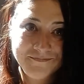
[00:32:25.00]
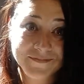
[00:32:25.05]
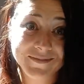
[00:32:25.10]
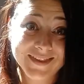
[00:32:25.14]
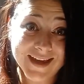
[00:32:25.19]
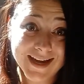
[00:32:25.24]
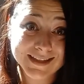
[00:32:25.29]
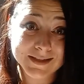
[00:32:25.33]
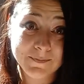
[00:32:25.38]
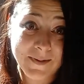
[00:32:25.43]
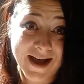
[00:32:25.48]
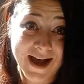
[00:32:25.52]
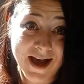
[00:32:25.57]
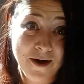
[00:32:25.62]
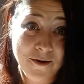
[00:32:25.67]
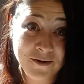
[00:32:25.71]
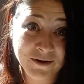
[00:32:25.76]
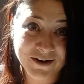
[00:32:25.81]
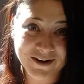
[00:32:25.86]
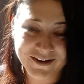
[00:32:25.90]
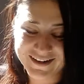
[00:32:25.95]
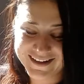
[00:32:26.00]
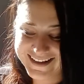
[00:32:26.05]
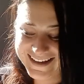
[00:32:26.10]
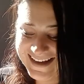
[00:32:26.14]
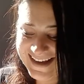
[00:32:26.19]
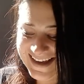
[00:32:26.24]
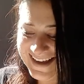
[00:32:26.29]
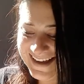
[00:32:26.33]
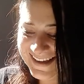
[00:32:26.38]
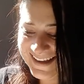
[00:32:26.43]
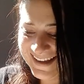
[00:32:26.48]
That's power.
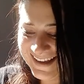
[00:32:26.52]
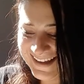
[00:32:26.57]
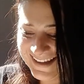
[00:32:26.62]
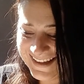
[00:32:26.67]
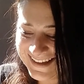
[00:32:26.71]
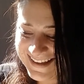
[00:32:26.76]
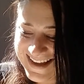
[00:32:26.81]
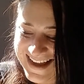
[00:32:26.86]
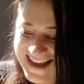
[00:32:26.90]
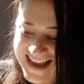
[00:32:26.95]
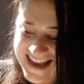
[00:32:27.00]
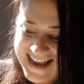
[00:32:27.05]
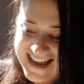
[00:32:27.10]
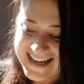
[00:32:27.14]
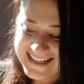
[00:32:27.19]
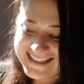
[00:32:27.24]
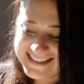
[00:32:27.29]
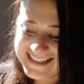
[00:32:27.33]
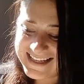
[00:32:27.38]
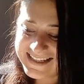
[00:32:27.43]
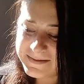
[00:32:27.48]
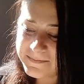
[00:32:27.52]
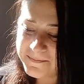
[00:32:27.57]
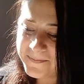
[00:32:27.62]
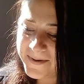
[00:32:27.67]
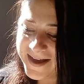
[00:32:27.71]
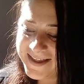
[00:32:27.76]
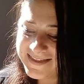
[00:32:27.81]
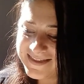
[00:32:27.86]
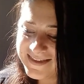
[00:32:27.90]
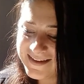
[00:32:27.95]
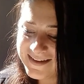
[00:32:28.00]
It says,
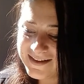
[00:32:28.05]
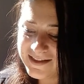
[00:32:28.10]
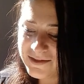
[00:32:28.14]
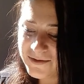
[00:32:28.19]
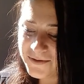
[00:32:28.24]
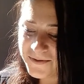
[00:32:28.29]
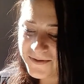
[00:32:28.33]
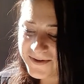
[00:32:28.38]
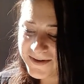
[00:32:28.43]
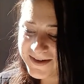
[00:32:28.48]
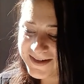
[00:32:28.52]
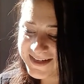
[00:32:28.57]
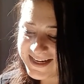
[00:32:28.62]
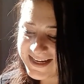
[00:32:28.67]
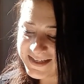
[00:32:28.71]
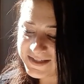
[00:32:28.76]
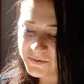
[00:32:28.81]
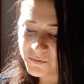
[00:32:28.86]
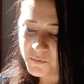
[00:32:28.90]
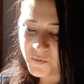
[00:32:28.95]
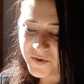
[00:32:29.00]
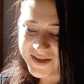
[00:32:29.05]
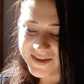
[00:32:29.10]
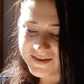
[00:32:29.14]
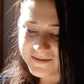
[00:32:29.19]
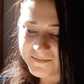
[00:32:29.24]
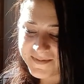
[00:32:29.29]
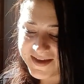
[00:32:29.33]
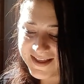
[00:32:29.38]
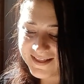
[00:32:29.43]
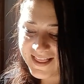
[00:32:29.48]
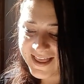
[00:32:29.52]
but the Lord is with
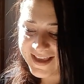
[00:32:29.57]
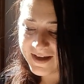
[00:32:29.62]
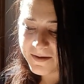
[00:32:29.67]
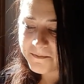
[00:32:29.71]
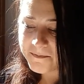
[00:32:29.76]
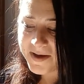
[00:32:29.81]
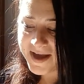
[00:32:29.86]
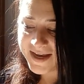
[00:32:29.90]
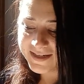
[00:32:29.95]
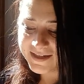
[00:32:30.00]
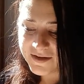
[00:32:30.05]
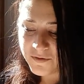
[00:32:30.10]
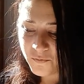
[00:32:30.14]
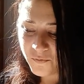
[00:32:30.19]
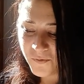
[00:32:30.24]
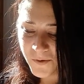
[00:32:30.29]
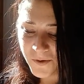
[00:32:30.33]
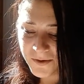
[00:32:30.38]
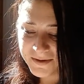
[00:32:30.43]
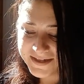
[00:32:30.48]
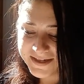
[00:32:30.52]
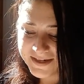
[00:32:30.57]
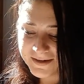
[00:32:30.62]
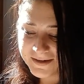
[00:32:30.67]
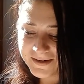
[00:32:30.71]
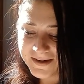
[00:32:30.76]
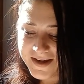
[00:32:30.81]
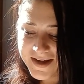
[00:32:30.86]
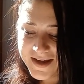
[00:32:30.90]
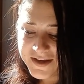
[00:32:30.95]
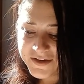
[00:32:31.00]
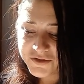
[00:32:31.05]
me like a mighty warrior.
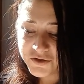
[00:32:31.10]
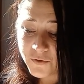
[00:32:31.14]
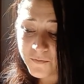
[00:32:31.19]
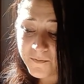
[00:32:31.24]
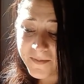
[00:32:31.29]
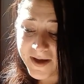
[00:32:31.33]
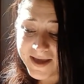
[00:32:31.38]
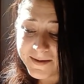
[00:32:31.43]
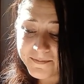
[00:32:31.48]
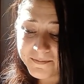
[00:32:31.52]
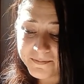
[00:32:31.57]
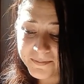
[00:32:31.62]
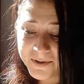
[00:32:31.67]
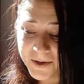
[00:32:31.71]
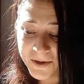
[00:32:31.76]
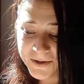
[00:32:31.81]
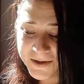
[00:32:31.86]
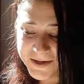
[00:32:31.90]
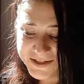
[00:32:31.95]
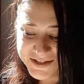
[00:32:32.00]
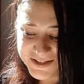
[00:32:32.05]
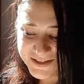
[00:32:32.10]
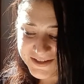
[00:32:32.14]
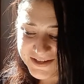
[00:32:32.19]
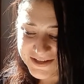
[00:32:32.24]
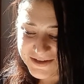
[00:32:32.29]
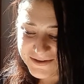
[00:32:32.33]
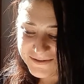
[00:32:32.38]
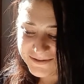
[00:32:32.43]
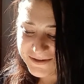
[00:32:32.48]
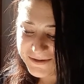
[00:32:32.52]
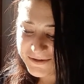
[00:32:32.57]
So my
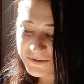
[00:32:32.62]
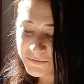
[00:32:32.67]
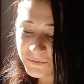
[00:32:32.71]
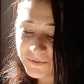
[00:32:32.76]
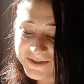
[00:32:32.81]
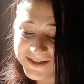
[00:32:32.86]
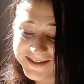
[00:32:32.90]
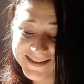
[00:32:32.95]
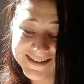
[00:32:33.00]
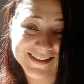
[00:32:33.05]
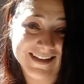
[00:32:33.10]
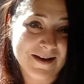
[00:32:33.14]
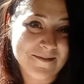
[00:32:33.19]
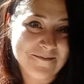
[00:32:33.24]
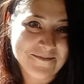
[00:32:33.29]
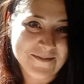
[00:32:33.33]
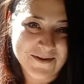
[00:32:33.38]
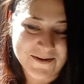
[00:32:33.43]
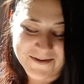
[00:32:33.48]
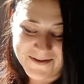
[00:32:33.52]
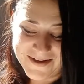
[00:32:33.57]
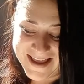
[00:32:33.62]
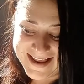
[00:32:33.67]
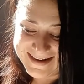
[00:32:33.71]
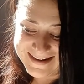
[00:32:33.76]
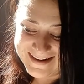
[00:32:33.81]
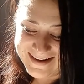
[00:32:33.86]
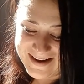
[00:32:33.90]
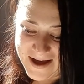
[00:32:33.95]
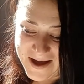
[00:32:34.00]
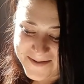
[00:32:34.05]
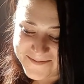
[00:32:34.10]
persecutors will stumble and
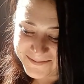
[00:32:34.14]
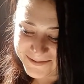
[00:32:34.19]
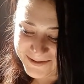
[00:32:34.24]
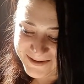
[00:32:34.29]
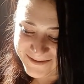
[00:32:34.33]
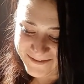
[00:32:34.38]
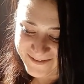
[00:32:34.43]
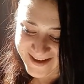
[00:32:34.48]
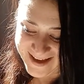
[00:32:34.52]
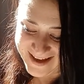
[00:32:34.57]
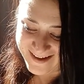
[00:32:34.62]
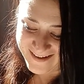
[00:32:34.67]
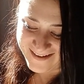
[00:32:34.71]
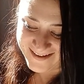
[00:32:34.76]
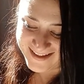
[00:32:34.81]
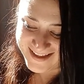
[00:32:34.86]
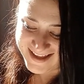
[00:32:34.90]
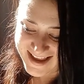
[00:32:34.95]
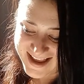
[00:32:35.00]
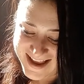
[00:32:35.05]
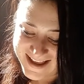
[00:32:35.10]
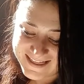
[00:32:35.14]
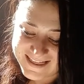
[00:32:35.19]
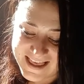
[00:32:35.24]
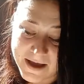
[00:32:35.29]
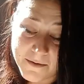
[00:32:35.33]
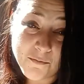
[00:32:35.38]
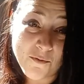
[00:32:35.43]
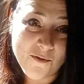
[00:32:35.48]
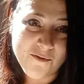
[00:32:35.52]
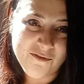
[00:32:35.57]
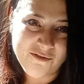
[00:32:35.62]
not prevail.
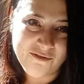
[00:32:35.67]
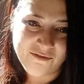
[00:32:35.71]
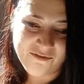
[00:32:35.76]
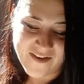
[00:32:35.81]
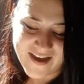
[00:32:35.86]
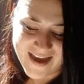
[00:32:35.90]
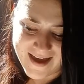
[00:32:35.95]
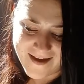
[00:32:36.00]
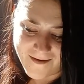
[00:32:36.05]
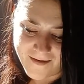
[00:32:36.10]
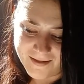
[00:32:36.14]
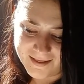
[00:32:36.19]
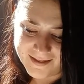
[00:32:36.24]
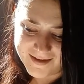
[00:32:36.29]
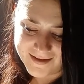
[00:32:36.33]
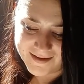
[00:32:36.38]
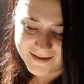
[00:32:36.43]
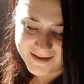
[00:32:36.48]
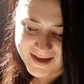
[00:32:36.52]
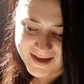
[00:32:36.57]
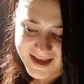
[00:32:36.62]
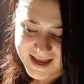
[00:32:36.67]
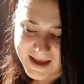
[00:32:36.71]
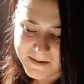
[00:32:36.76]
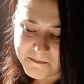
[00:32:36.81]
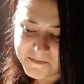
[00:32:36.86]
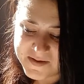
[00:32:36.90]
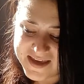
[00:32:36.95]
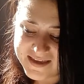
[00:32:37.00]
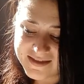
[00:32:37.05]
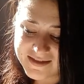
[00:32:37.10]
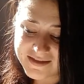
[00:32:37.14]
They will fail and
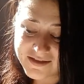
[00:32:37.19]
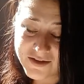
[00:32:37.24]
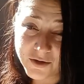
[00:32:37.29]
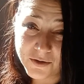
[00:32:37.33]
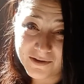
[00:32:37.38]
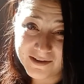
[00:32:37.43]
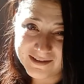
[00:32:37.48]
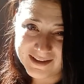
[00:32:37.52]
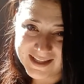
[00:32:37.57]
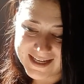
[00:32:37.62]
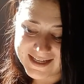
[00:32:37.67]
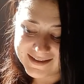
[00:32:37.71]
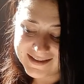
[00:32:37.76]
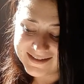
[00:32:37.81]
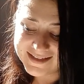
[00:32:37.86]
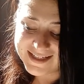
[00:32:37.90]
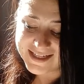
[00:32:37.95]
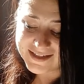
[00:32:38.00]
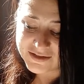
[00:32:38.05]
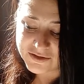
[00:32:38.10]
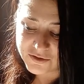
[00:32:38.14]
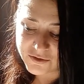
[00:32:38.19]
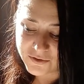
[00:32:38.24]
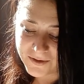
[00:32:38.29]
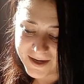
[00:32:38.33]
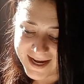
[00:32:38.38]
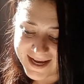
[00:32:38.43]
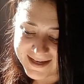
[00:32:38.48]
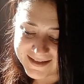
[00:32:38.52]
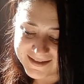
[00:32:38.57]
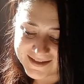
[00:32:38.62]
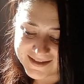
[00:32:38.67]
be thoroughly
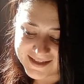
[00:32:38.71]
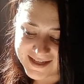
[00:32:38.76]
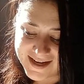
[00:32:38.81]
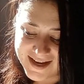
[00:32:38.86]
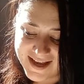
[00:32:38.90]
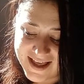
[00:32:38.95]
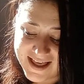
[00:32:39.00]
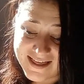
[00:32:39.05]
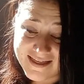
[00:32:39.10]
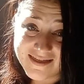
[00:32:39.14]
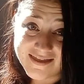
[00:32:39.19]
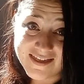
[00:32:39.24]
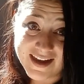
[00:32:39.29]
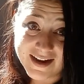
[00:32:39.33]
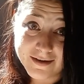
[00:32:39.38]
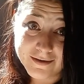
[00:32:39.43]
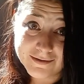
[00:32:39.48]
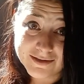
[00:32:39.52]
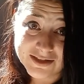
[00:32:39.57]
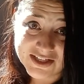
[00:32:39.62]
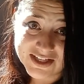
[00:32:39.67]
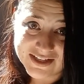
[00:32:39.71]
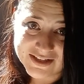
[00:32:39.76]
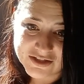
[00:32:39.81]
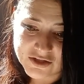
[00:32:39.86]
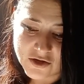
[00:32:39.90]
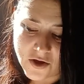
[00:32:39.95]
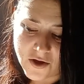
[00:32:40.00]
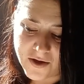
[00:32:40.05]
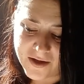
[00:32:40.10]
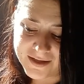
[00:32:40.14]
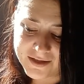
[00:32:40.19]
disgraced. Their
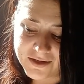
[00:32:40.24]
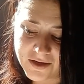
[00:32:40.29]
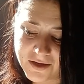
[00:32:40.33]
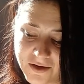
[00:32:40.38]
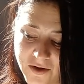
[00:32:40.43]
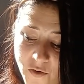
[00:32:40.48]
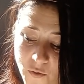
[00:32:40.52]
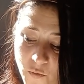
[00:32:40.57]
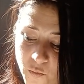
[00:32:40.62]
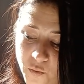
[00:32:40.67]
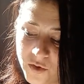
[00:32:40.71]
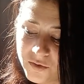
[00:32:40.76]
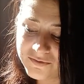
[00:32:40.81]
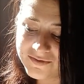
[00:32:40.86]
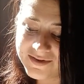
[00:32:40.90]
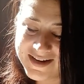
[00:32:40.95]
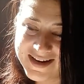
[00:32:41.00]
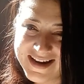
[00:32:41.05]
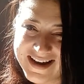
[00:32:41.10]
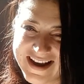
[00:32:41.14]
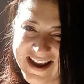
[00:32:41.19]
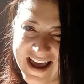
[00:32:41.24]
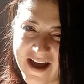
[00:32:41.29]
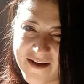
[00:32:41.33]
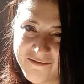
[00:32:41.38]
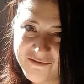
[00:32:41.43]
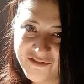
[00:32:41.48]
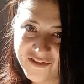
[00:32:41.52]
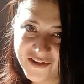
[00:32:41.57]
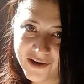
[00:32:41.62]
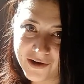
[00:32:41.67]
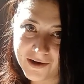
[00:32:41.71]
dishonor will
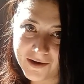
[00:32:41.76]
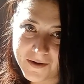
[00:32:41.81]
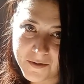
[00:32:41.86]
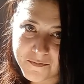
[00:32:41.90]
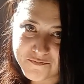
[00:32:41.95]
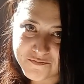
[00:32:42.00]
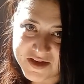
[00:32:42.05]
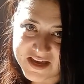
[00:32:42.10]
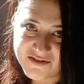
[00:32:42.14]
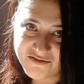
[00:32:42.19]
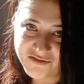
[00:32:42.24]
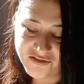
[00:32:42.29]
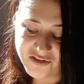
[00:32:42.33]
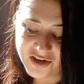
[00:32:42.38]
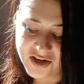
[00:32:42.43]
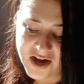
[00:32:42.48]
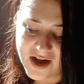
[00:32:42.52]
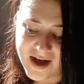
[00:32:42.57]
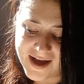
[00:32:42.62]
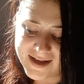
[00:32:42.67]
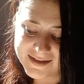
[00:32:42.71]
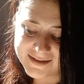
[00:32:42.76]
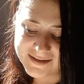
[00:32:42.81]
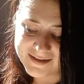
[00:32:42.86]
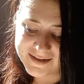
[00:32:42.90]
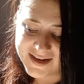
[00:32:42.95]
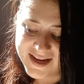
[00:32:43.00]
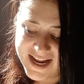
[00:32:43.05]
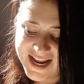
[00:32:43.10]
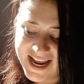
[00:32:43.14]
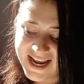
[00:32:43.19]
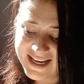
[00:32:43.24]
never be forgotten.
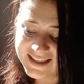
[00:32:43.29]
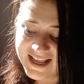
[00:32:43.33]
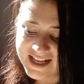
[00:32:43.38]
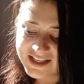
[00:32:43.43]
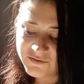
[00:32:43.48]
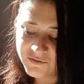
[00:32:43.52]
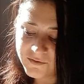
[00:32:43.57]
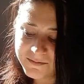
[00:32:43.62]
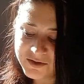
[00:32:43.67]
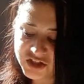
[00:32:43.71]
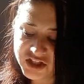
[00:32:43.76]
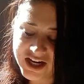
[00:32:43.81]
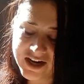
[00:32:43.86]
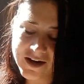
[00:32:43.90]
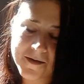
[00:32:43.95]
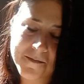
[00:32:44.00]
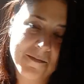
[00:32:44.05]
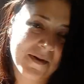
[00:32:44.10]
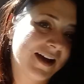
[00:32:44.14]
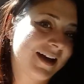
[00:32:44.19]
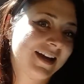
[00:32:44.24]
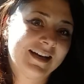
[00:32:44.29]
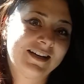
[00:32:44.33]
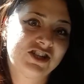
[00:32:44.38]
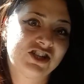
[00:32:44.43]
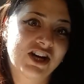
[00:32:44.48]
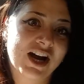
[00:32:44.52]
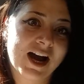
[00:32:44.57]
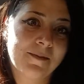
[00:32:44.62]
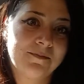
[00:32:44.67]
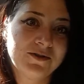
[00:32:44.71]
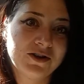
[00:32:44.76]
And that's from Jeremiah
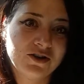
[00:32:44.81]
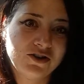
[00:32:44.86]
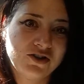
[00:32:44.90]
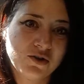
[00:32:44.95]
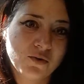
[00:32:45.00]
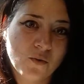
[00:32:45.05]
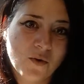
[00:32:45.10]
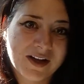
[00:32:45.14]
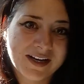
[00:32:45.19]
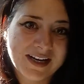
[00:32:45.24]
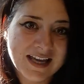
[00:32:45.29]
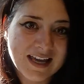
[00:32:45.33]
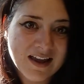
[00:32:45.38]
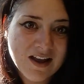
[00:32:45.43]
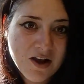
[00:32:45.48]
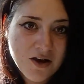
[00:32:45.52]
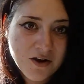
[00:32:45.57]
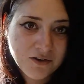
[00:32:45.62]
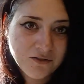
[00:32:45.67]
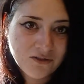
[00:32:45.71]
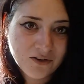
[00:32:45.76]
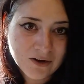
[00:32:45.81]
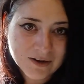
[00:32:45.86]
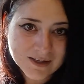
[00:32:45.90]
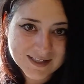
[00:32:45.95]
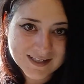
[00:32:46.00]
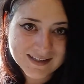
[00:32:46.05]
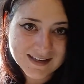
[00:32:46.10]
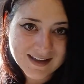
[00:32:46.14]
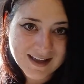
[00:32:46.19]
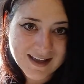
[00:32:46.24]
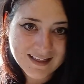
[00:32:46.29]
chapter twenty,
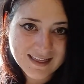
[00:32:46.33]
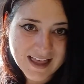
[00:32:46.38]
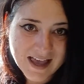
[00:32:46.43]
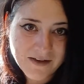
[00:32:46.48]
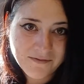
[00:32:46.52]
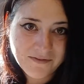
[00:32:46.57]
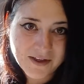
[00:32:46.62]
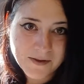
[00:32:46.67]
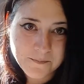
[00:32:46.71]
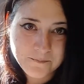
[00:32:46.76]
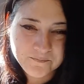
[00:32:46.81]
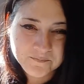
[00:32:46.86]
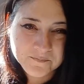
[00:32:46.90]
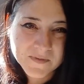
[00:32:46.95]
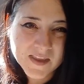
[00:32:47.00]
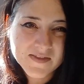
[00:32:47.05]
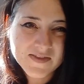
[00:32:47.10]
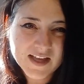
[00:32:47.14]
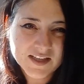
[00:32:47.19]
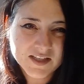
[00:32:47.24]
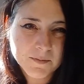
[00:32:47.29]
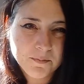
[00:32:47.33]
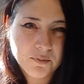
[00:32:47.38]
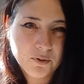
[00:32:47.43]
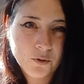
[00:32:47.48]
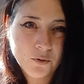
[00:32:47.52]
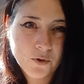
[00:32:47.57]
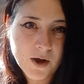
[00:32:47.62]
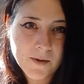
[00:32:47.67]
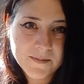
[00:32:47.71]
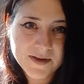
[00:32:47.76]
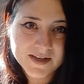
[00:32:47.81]
verse eleven. That's a
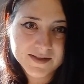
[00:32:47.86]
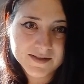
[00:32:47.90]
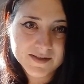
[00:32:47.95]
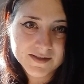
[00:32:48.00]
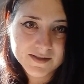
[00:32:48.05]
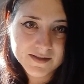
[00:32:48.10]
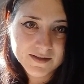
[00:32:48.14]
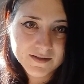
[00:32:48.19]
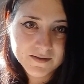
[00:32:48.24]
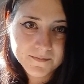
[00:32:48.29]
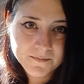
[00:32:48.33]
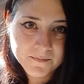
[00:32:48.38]
promise.